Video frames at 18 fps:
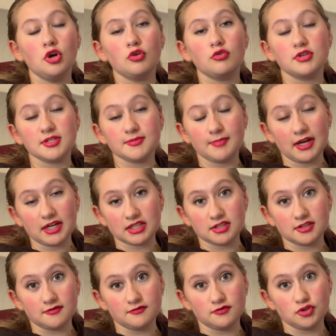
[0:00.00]

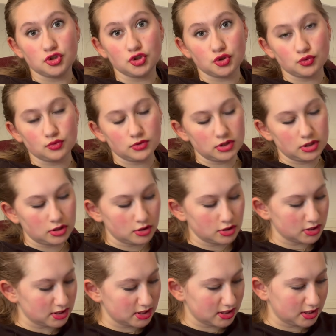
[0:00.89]
respective
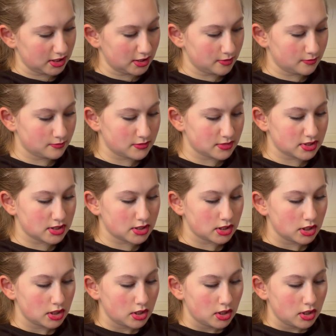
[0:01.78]
junior teams,
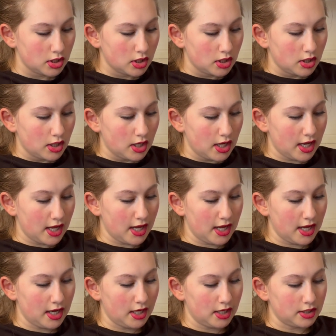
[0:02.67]

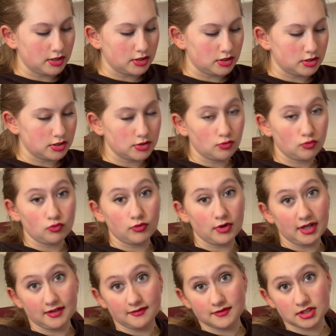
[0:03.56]
and
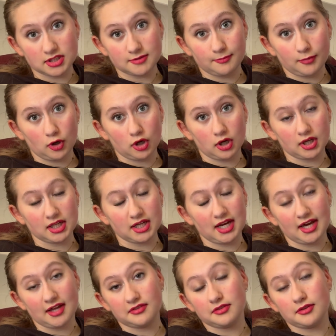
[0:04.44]
Ravensbergen
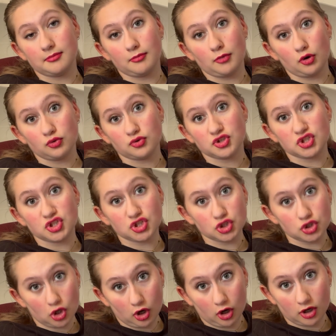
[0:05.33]
had the most
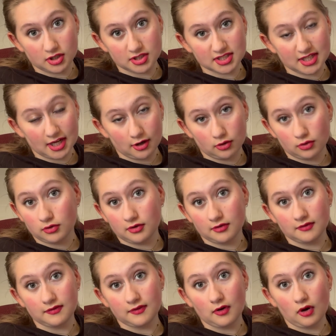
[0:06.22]
starts out
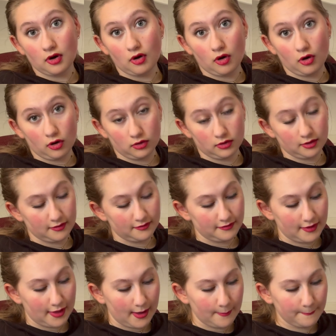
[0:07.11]
of all of
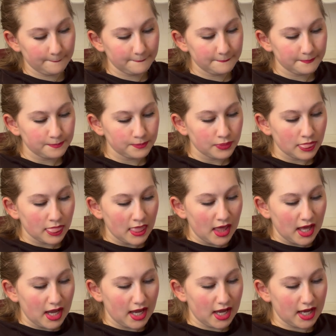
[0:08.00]
them.
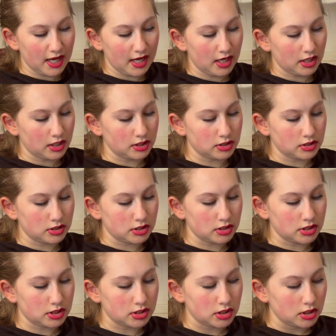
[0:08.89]

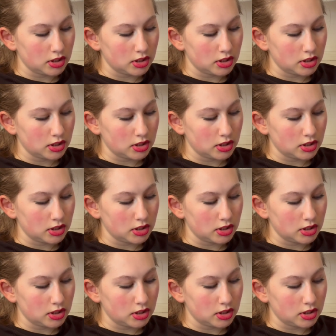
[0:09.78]
And